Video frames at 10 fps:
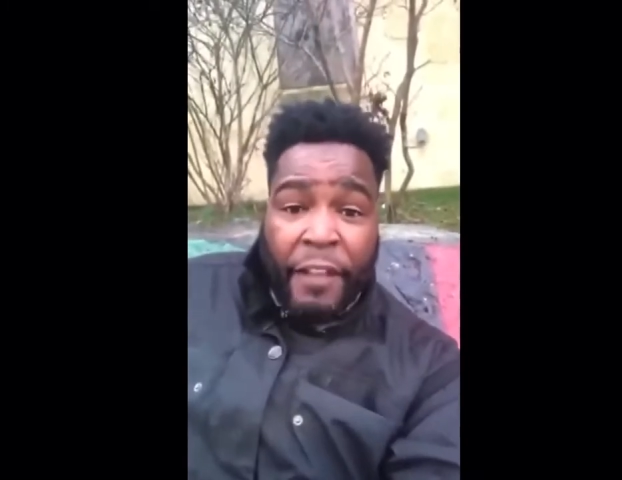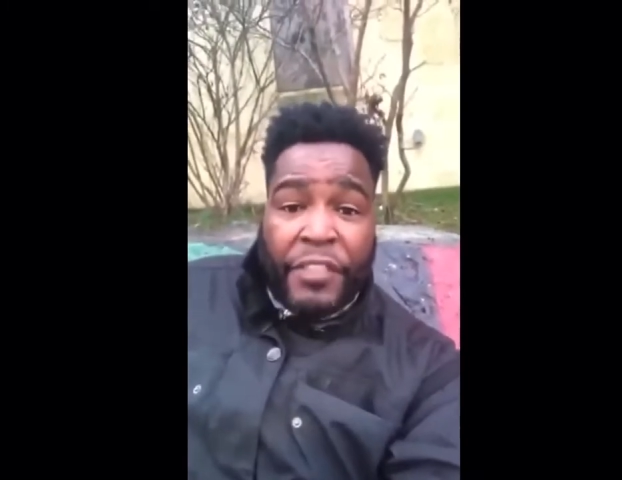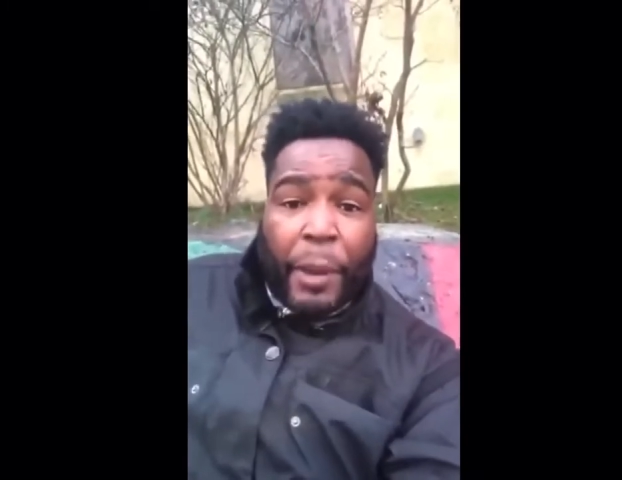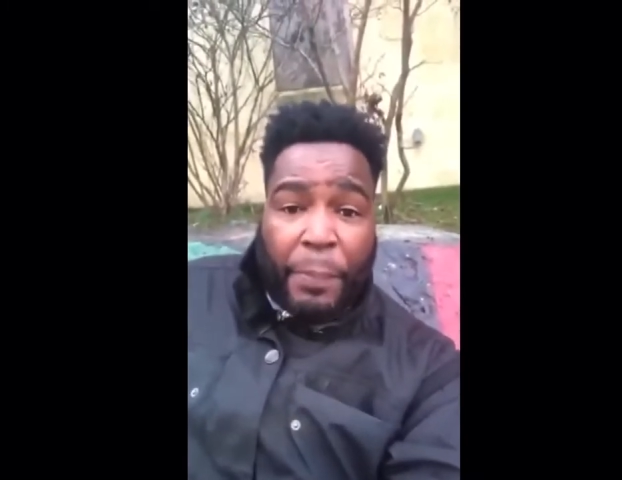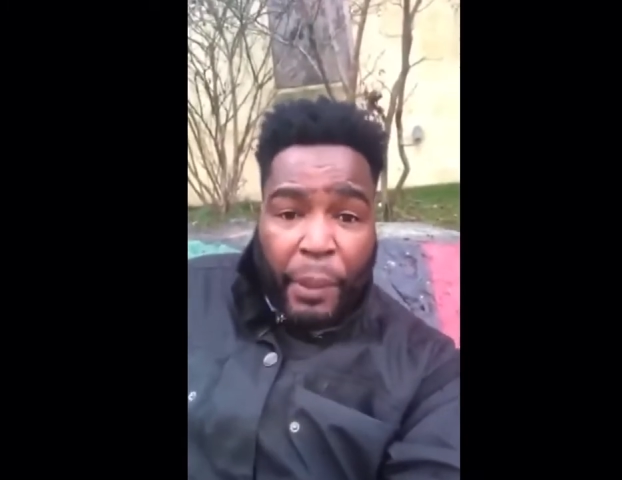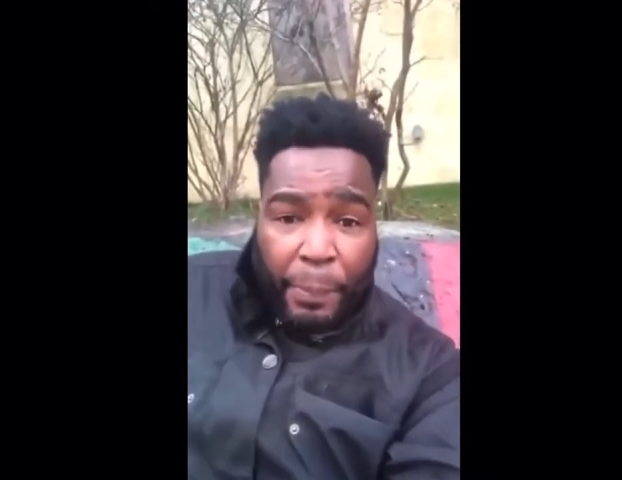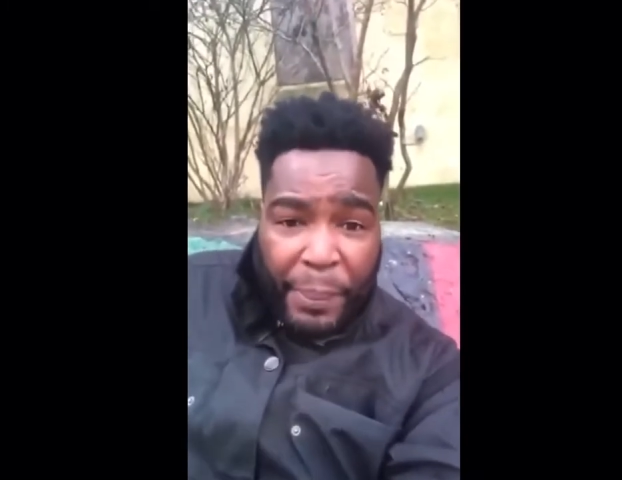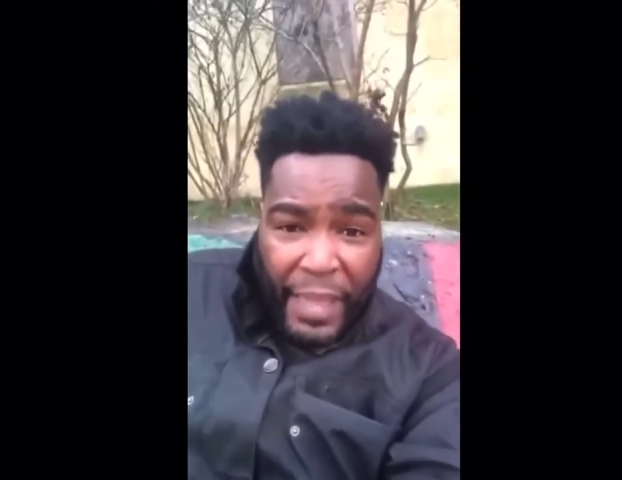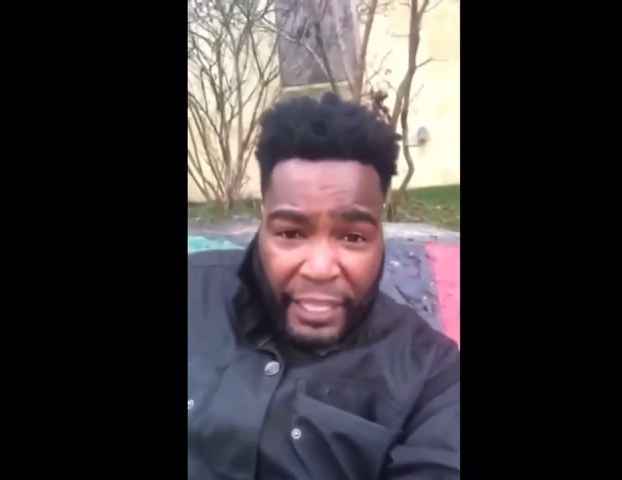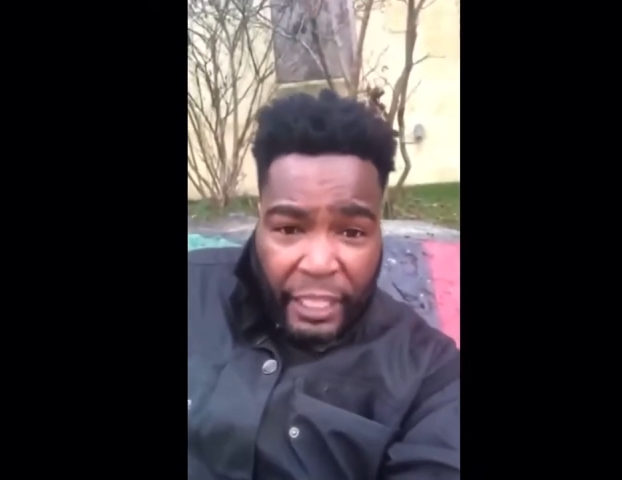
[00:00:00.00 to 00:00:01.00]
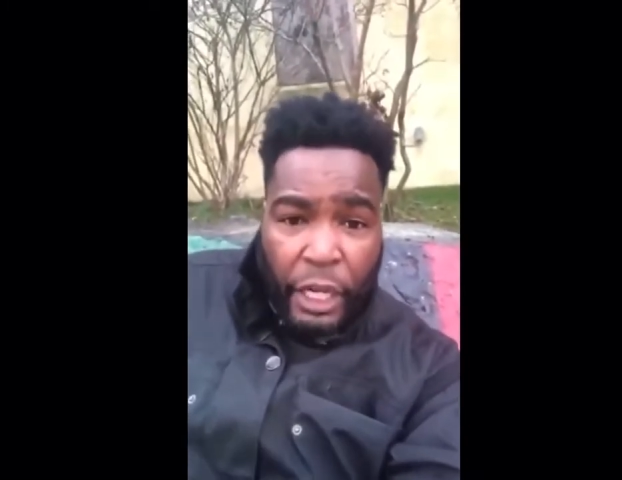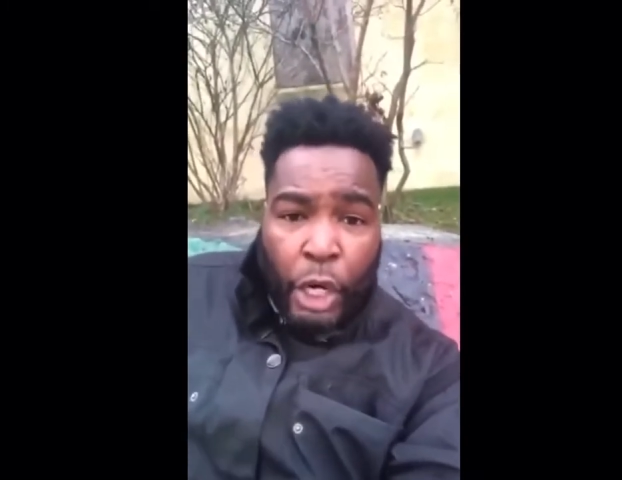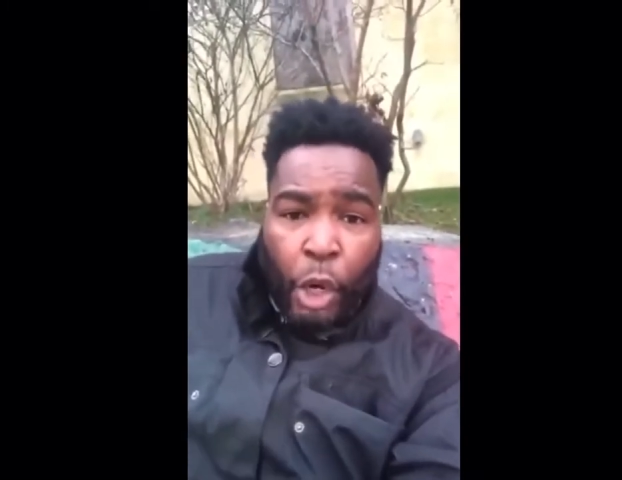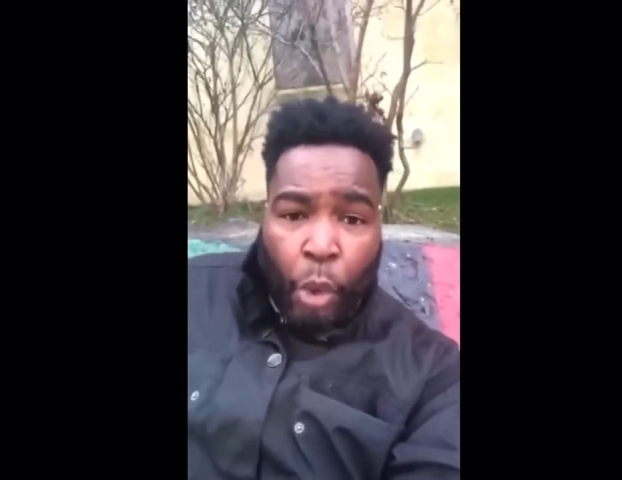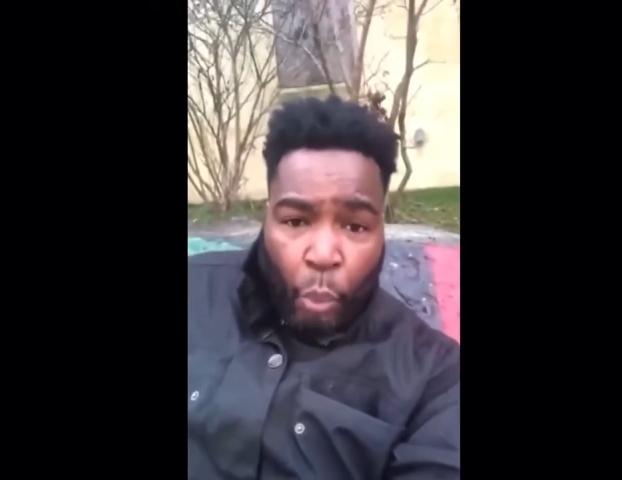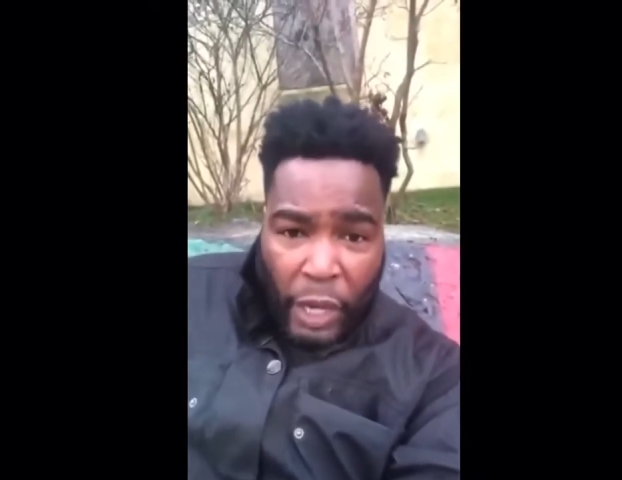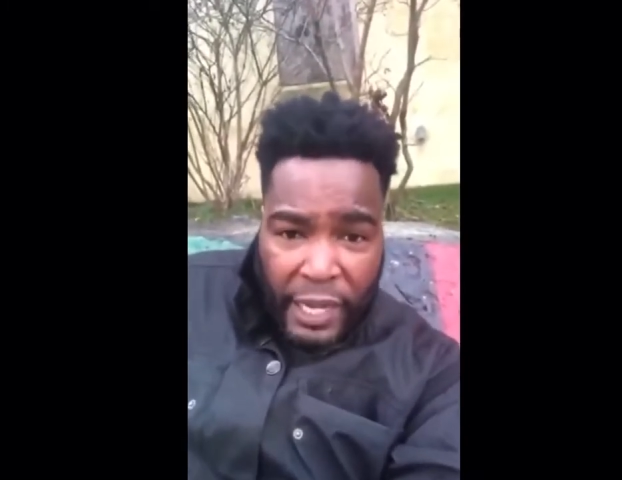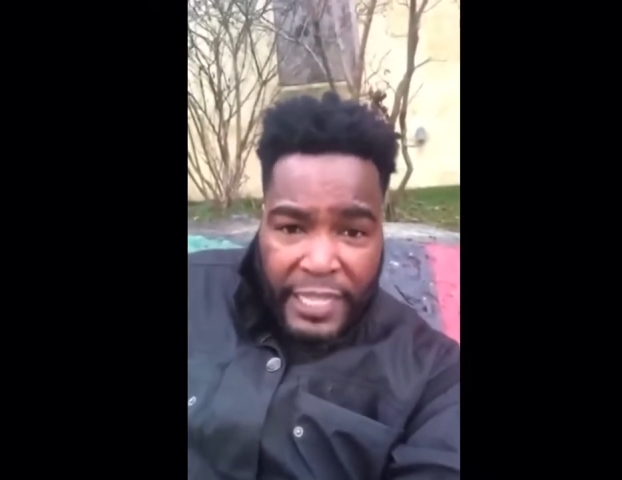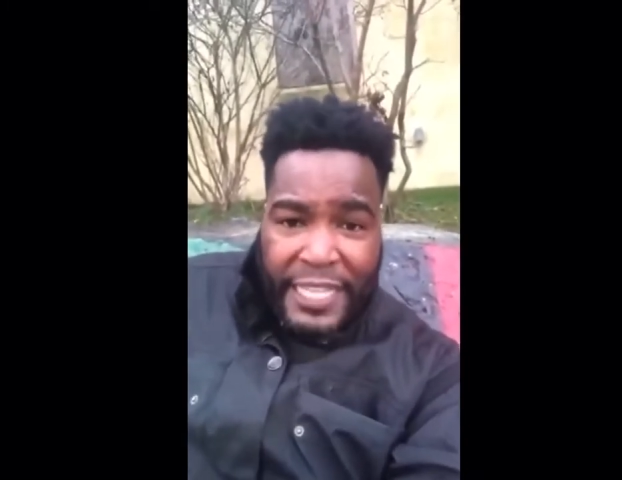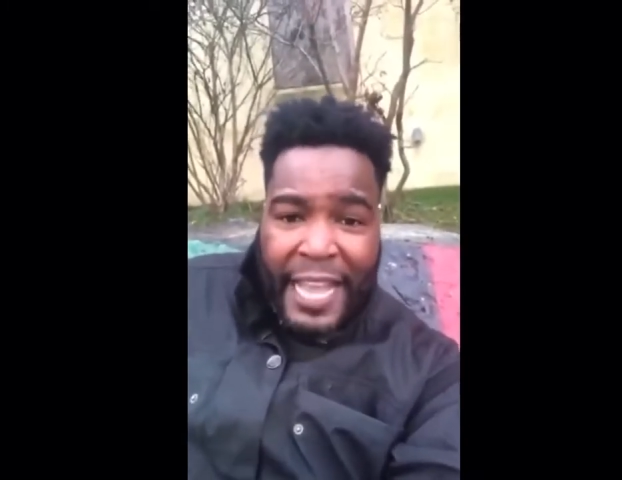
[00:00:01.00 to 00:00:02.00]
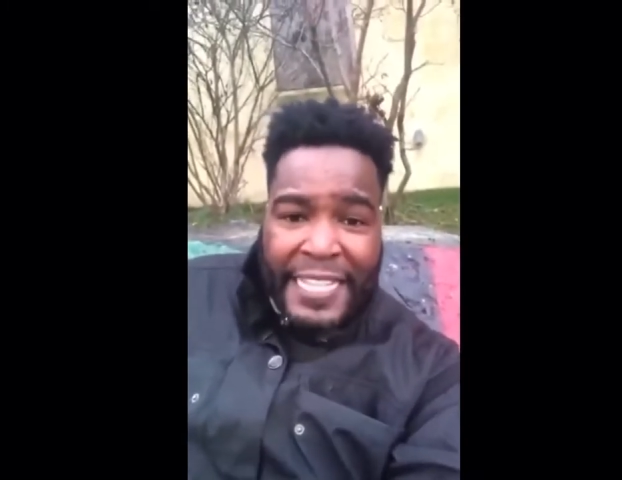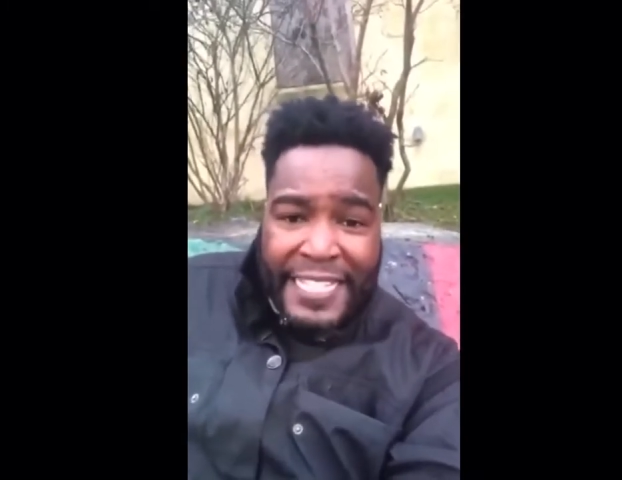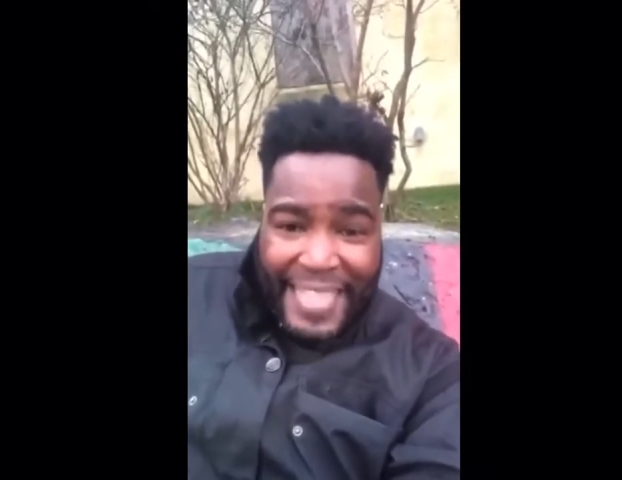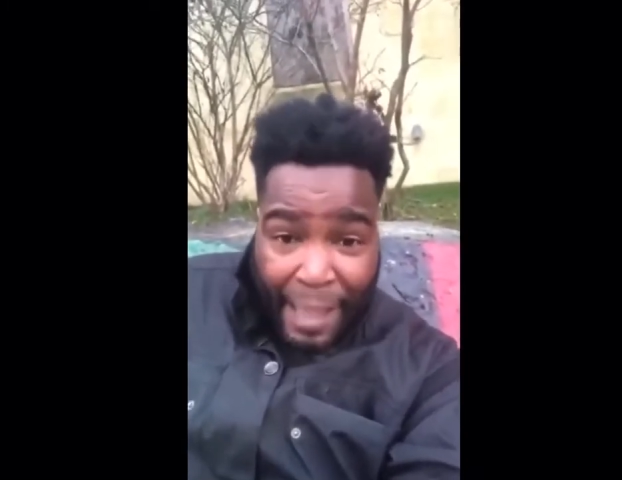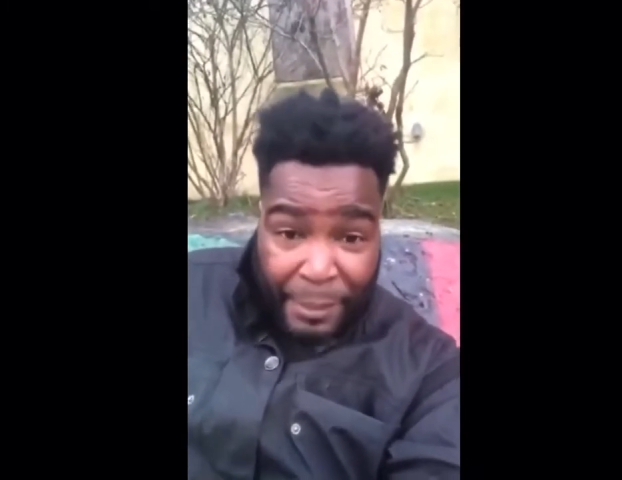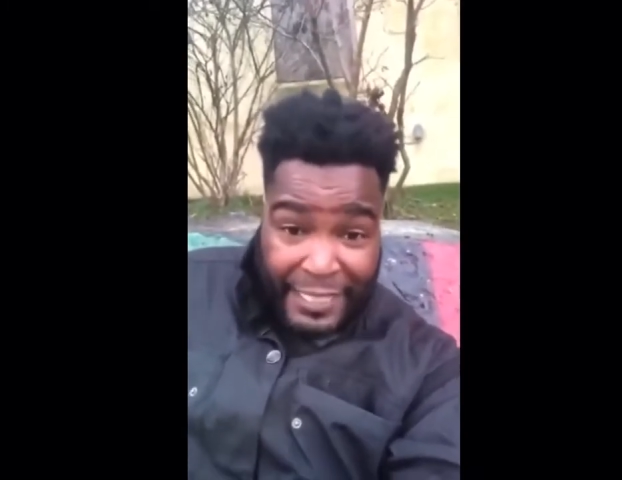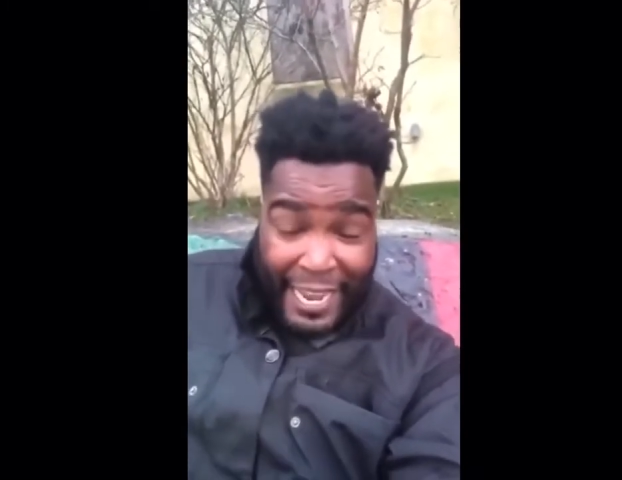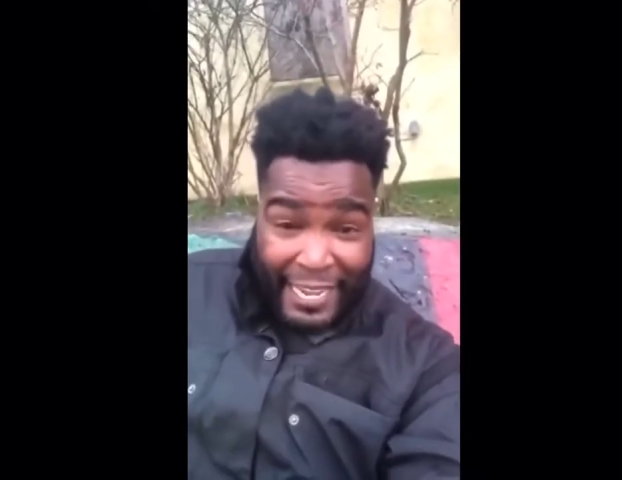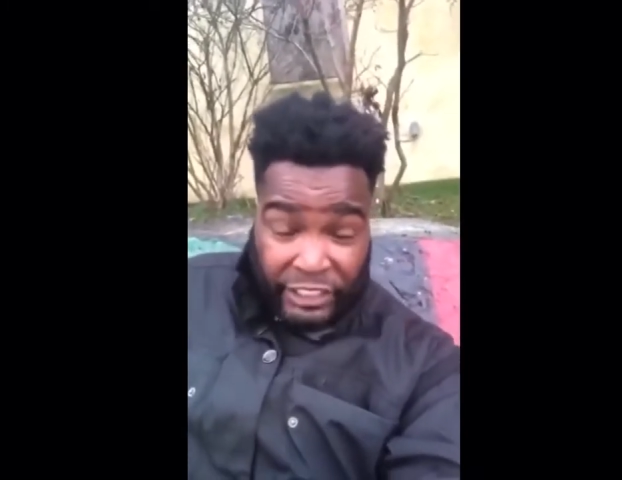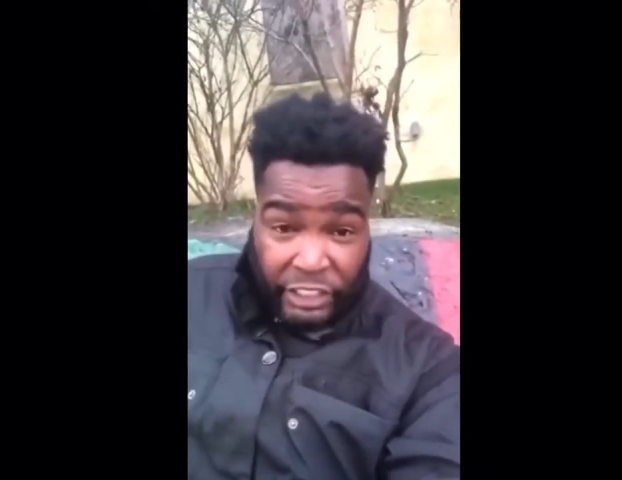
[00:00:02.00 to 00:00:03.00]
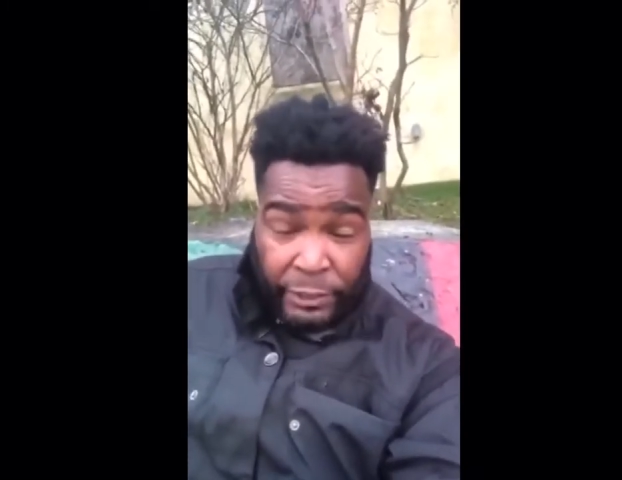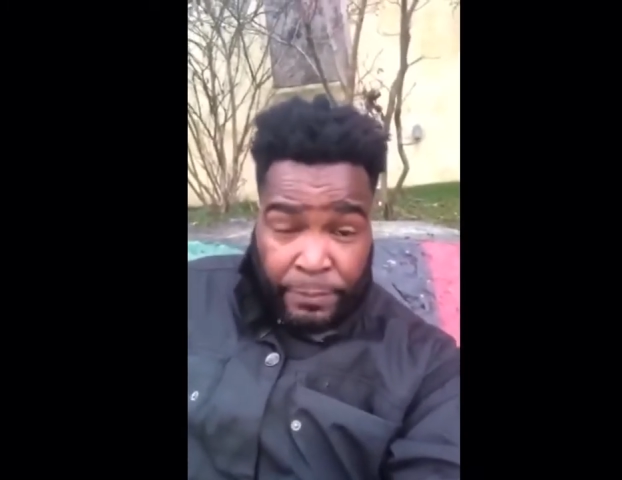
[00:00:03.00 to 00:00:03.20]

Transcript: The propeller was sabotaged.